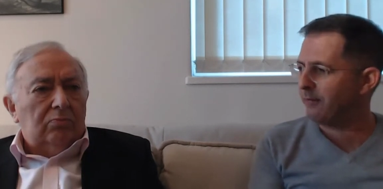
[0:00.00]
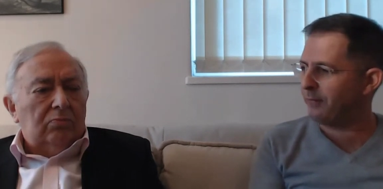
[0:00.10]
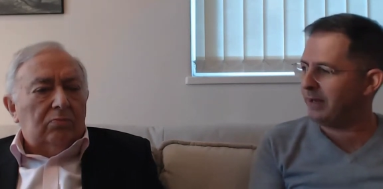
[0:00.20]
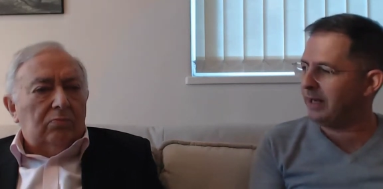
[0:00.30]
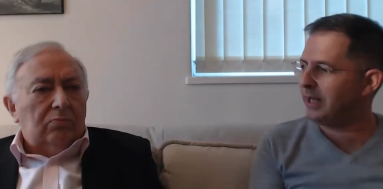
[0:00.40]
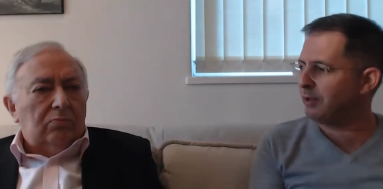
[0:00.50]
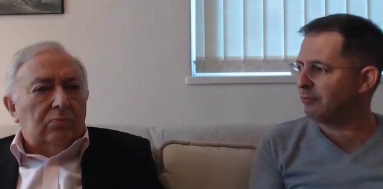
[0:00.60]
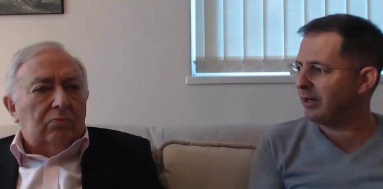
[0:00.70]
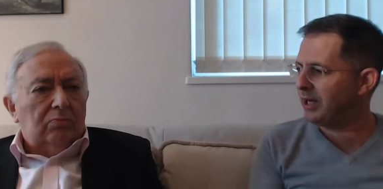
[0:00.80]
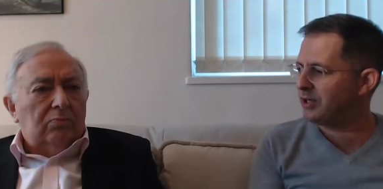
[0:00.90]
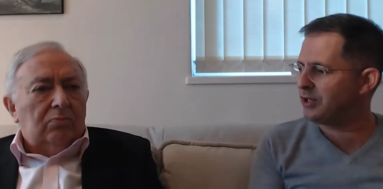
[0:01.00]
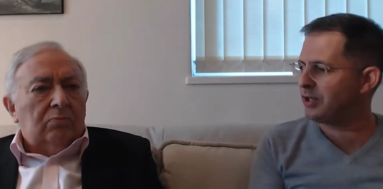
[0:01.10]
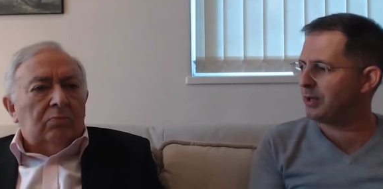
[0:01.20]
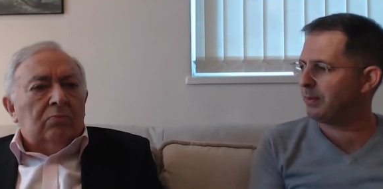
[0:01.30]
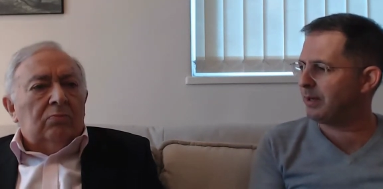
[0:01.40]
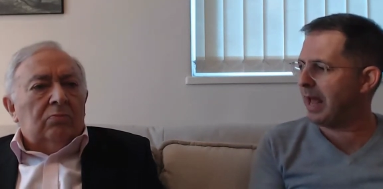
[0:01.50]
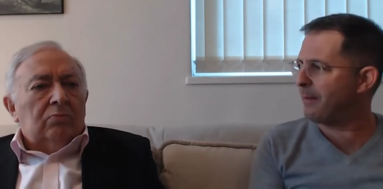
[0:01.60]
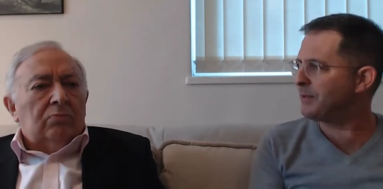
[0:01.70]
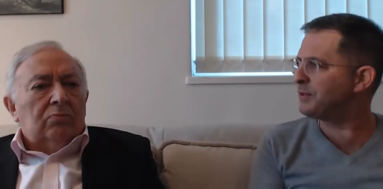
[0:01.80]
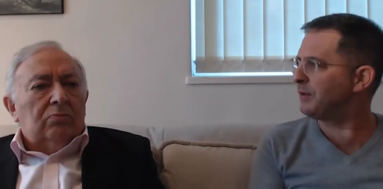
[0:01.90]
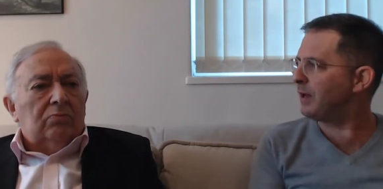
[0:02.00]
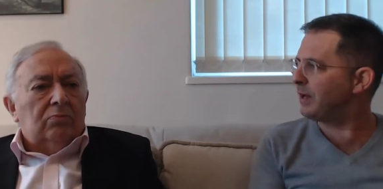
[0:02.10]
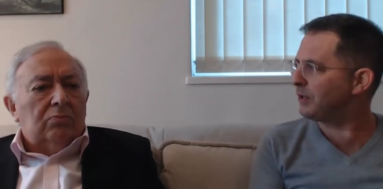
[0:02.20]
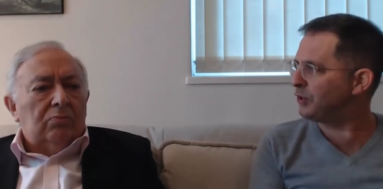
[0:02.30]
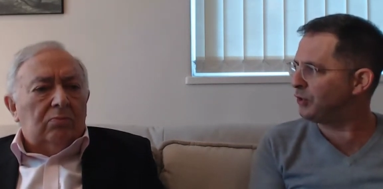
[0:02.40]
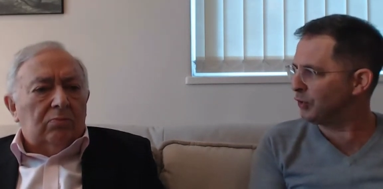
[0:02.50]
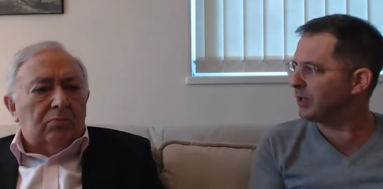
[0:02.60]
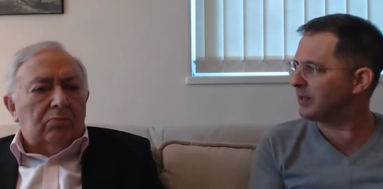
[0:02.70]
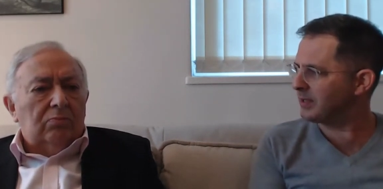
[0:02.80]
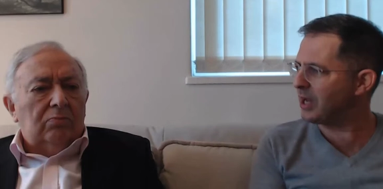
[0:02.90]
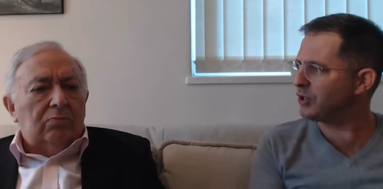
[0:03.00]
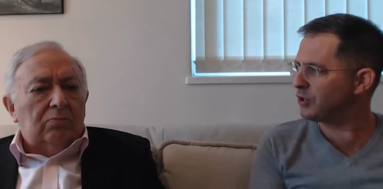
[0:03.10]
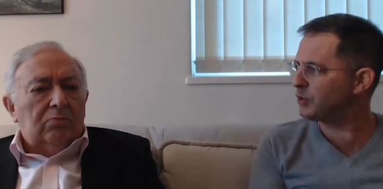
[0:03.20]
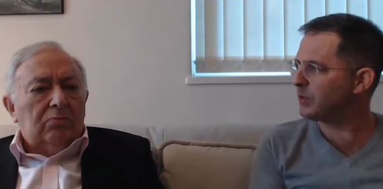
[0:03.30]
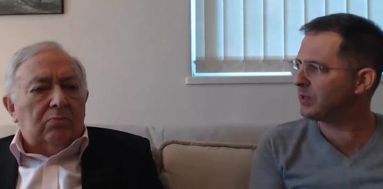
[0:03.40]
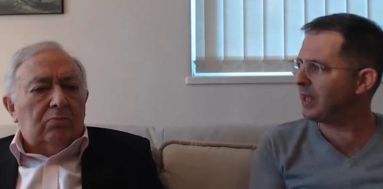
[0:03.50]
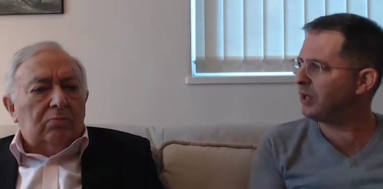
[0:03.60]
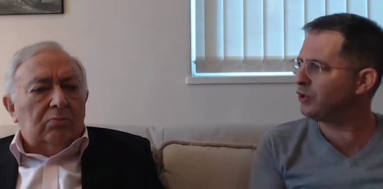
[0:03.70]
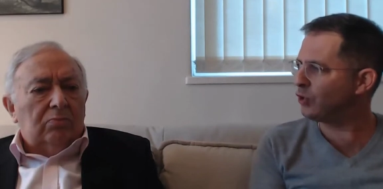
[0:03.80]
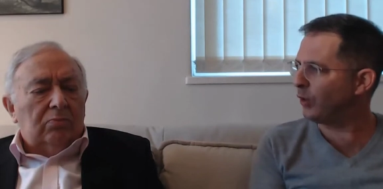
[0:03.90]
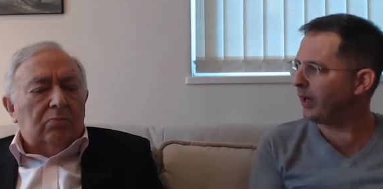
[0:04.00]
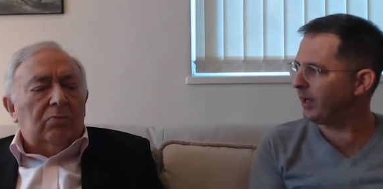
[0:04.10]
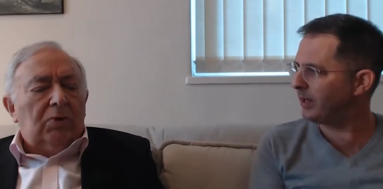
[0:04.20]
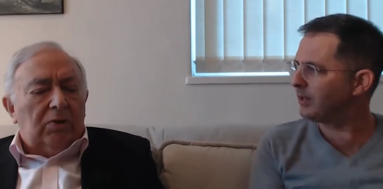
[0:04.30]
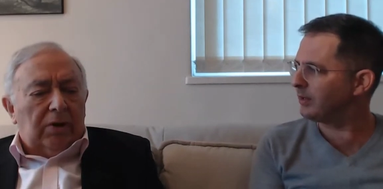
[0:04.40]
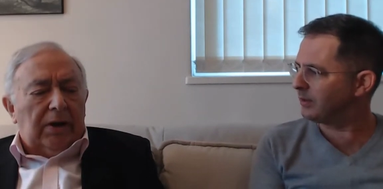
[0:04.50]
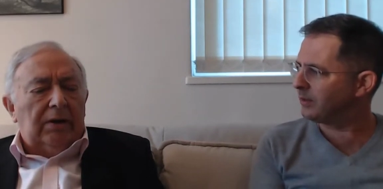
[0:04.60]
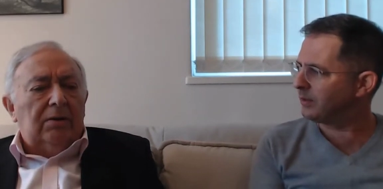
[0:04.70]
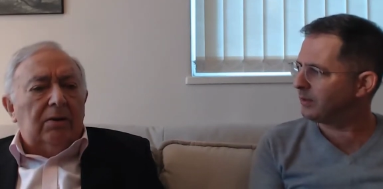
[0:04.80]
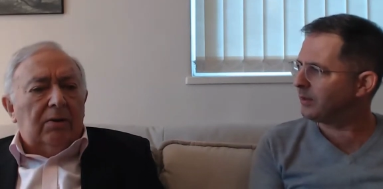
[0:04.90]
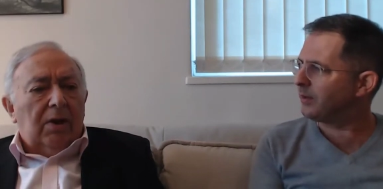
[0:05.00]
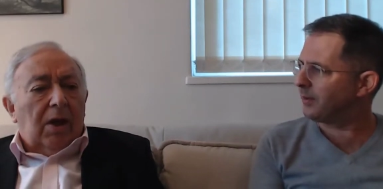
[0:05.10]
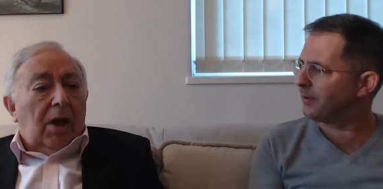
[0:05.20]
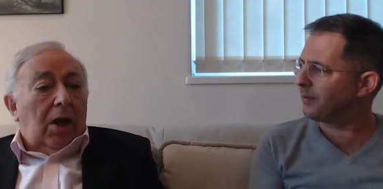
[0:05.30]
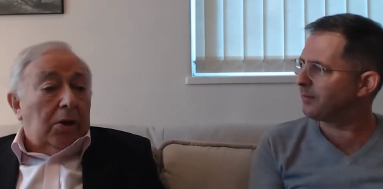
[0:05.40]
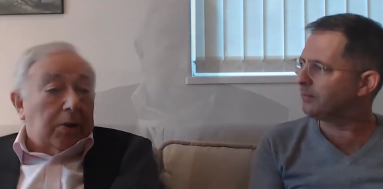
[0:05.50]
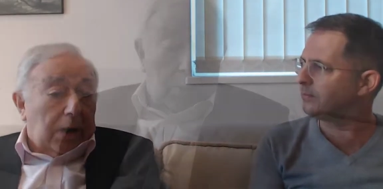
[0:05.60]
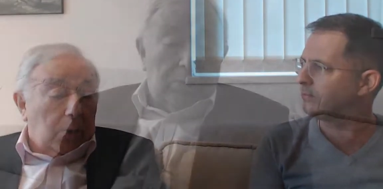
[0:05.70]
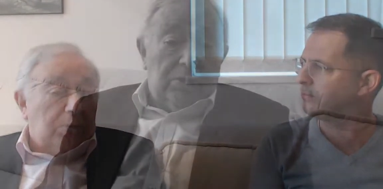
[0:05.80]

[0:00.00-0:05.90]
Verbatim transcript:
Speaker 1: feeling and relationship and atmosphere mm. during the sessions which they enjoy.
Speaker 2: Right. Okay,